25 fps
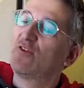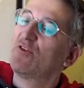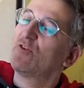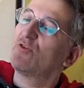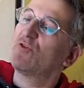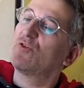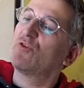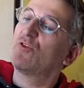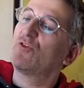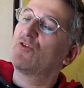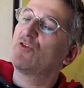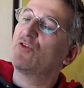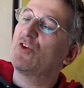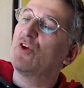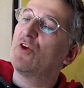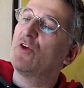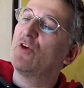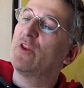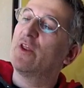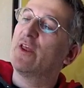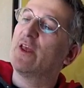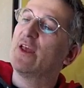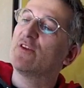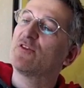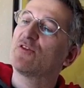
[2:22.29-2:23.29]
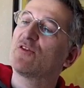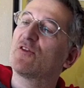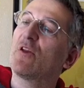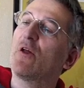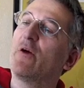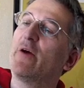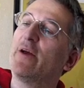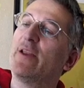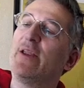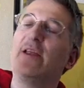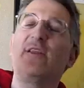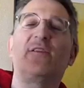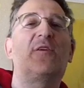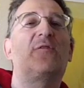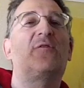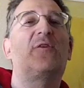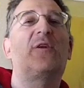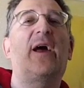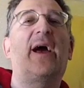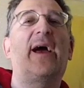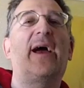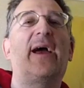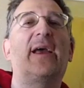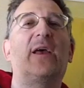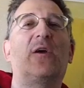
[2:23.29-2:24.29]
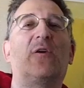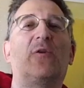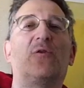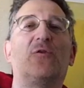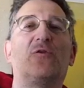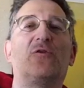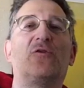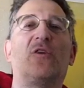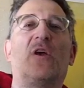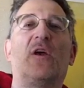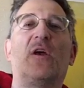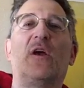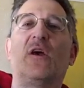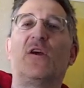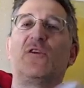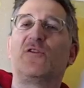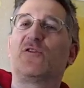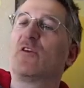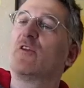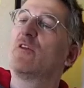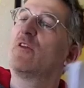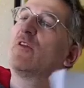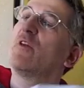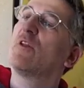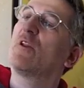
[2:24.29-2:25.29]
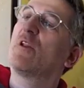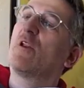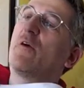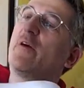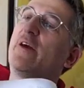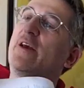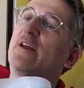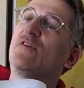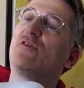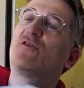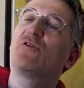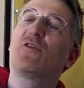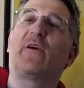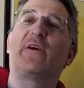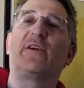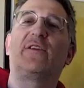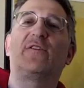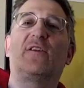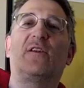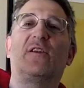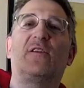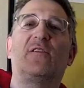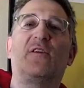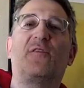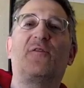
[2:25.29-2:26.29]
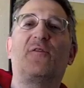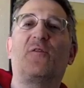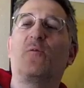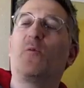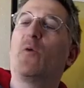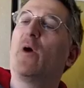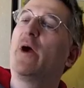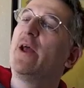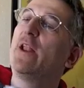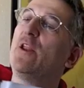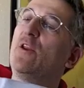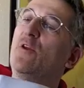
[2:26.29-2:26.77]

and you're sort of turning it slightly different angles so that the light shines in a different way,